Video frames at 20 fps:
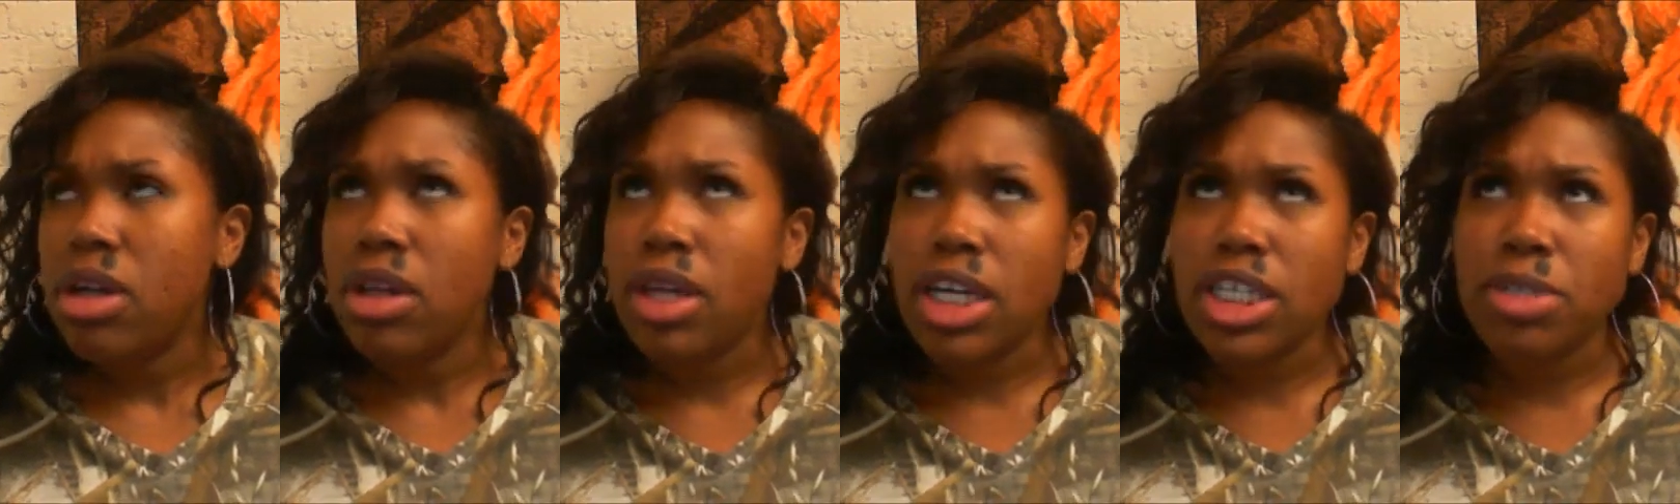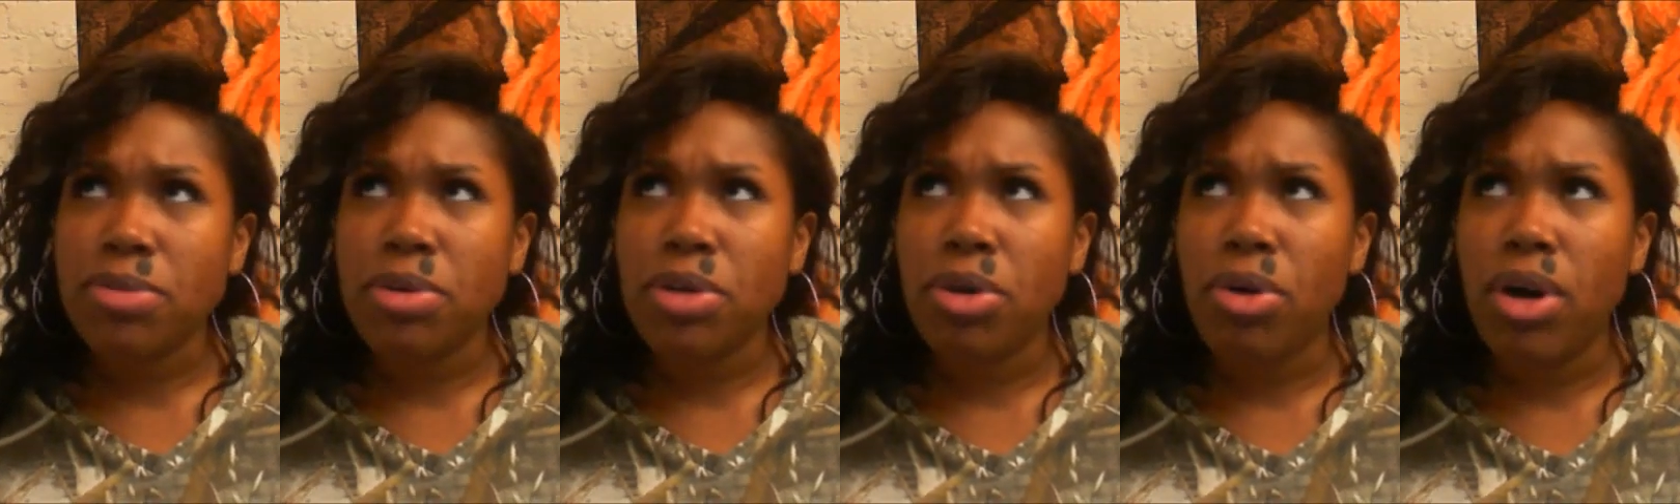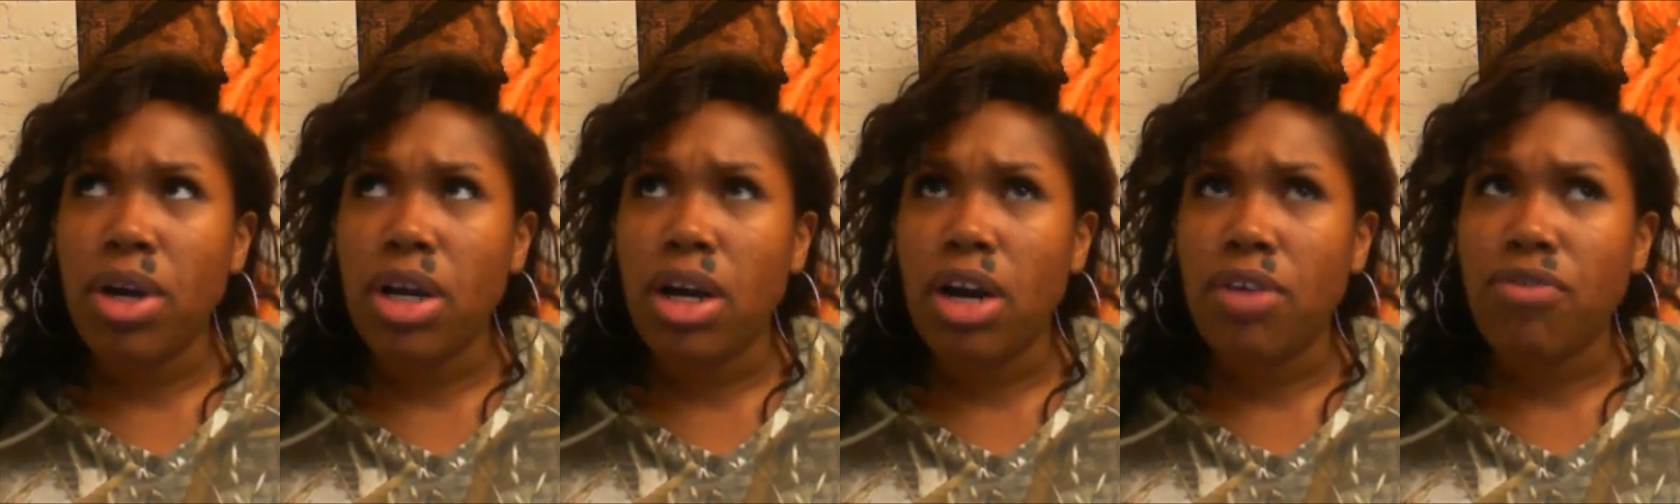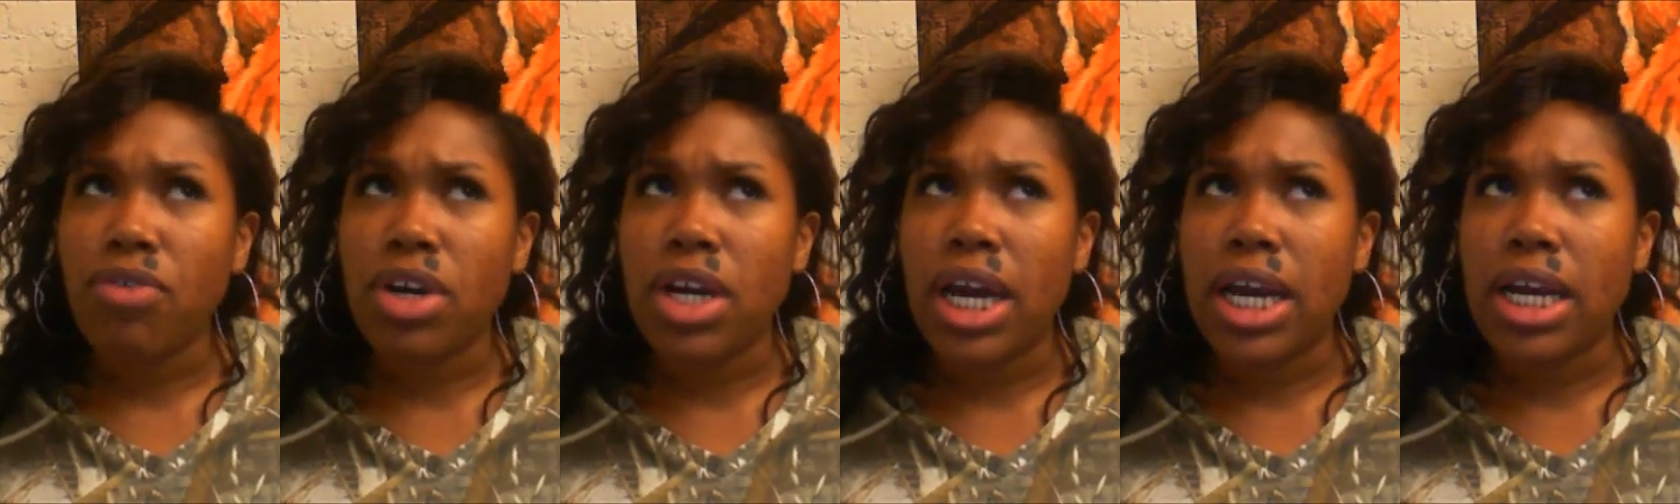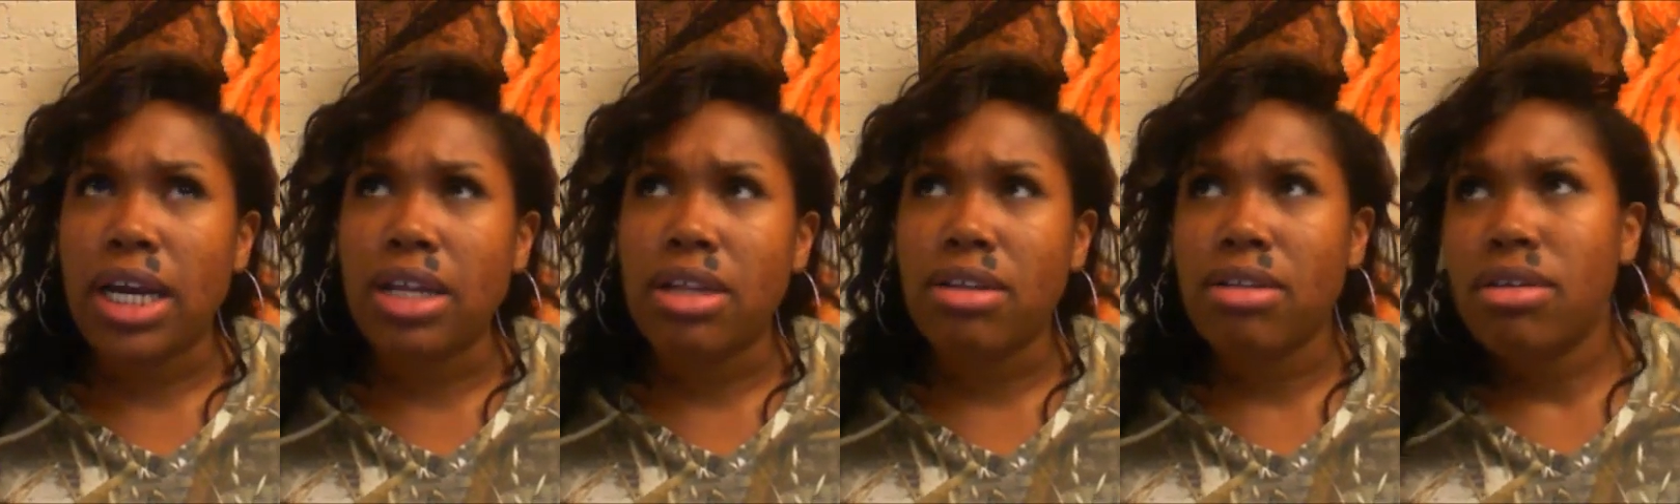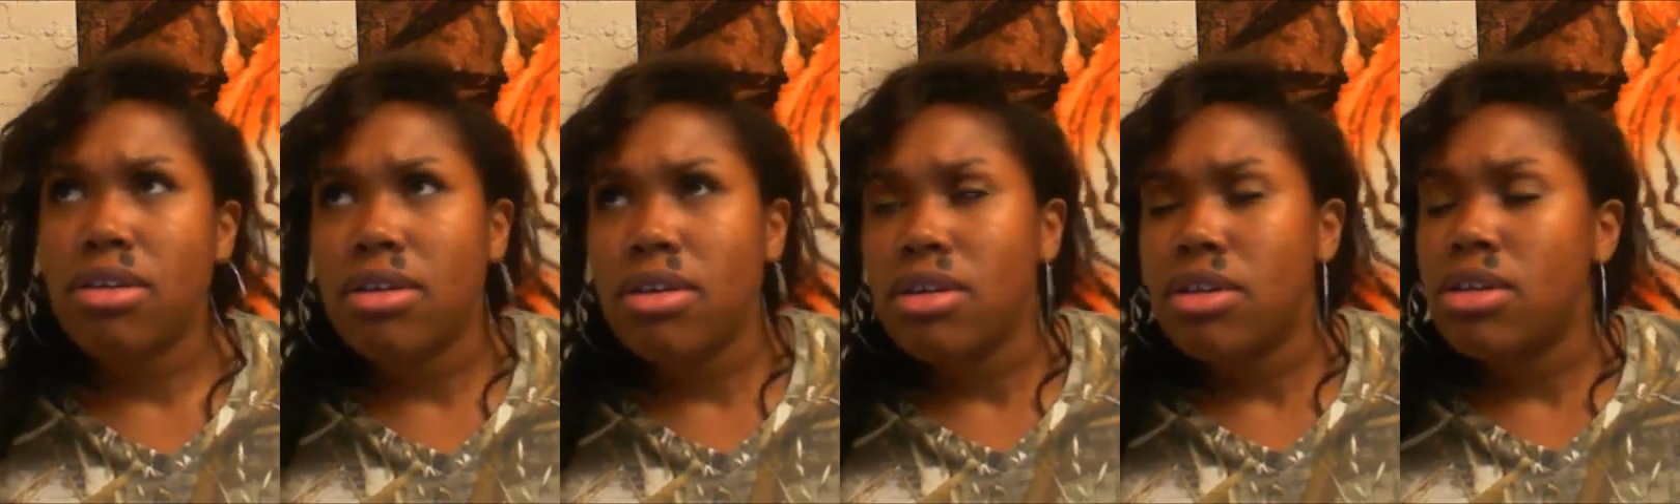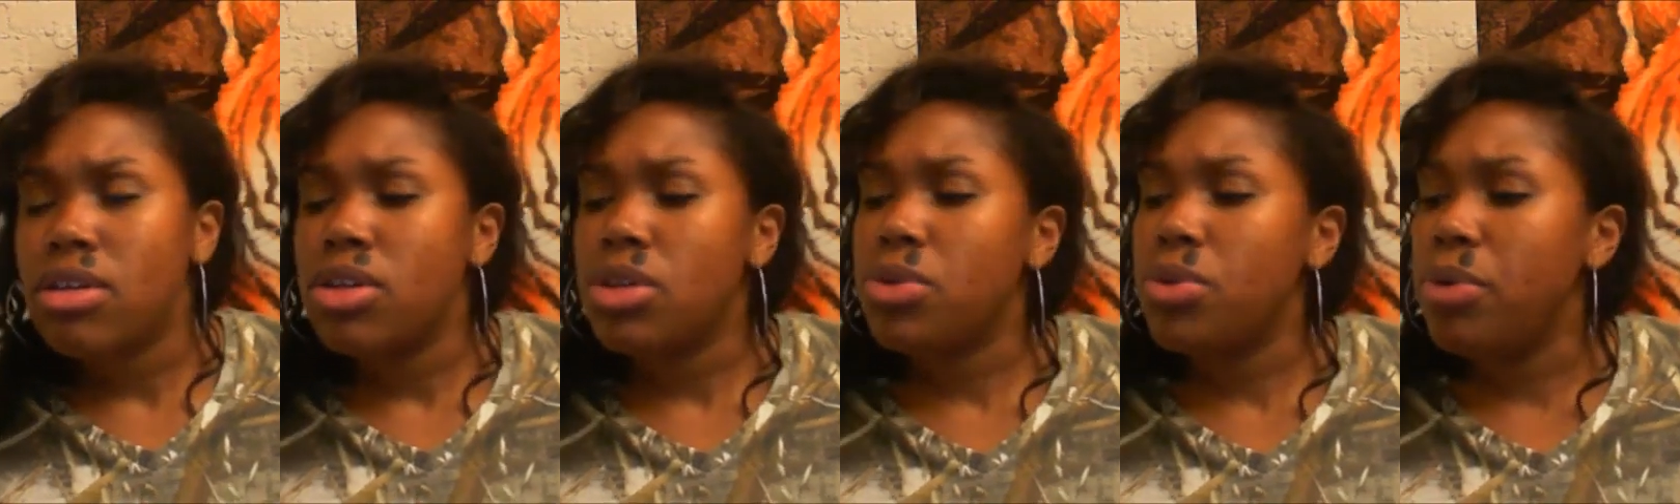that's been going on for like
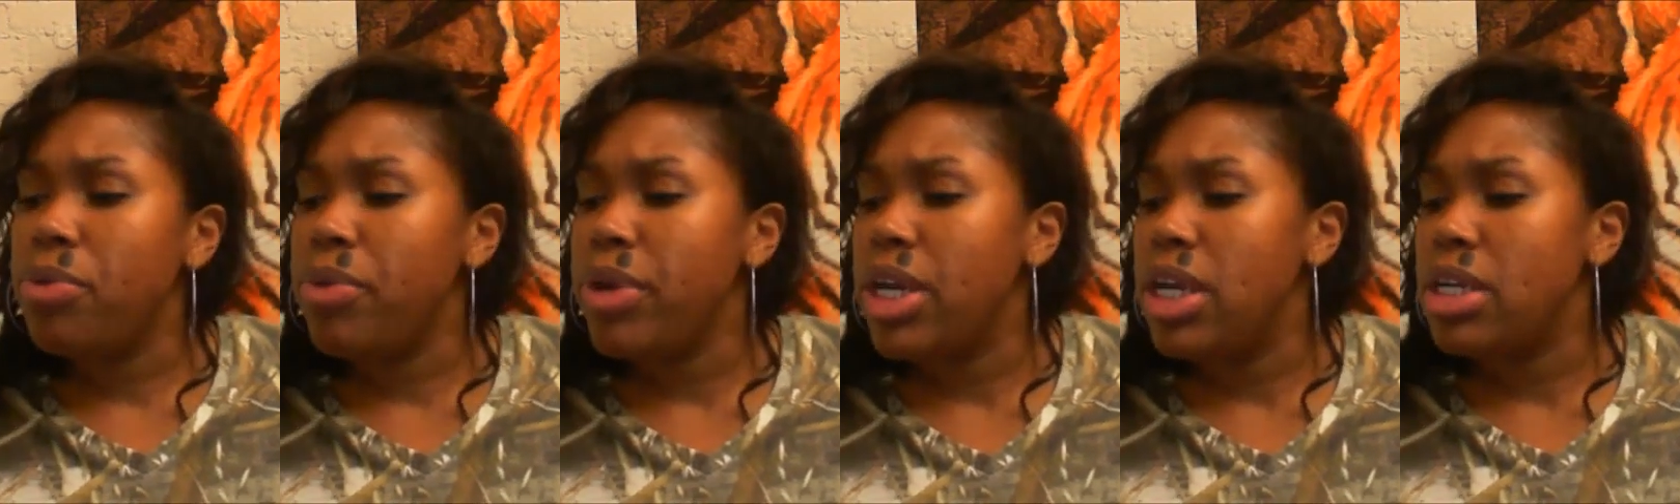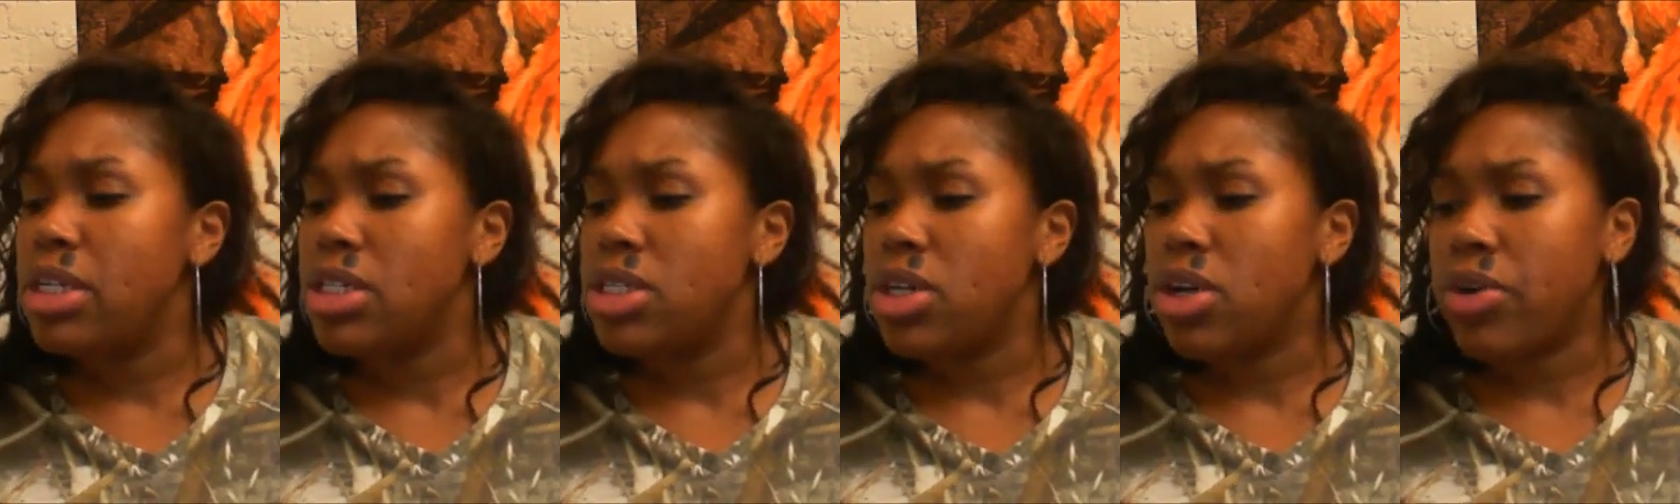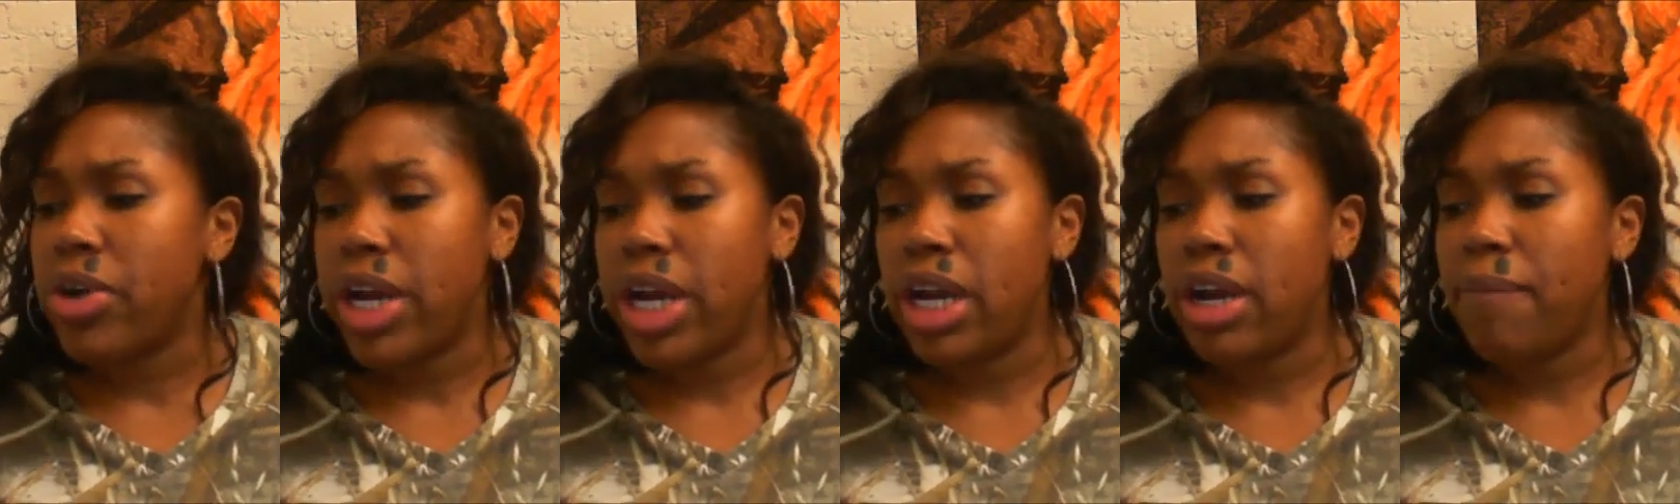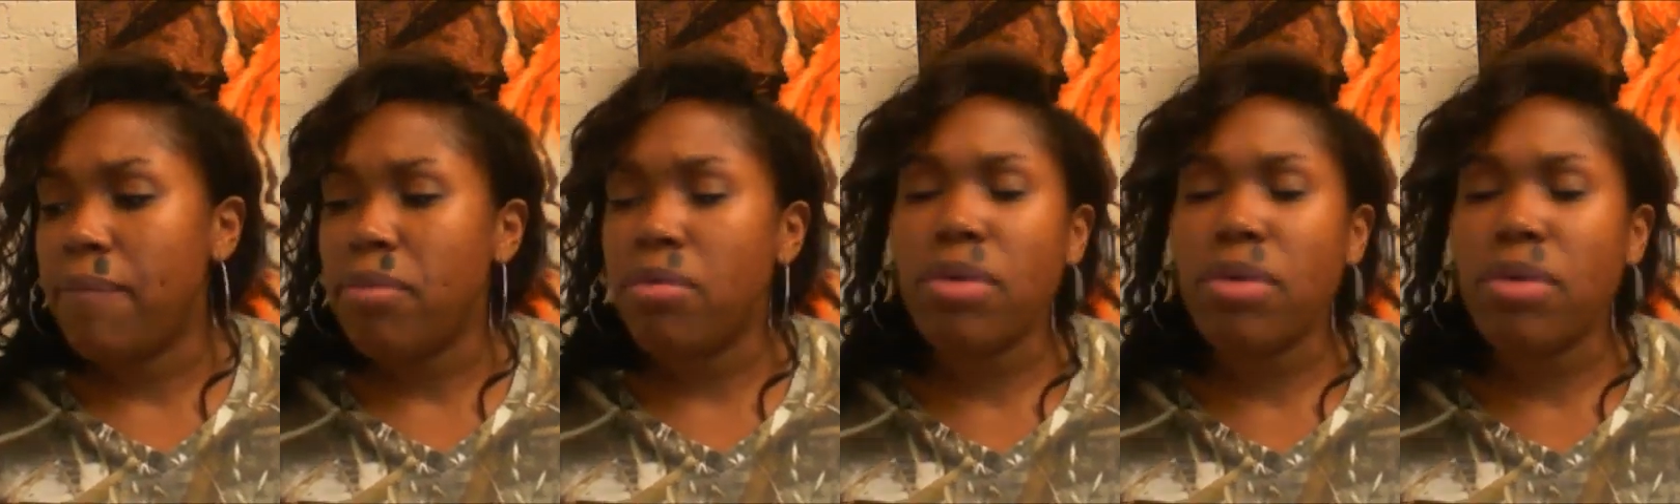three weeks all right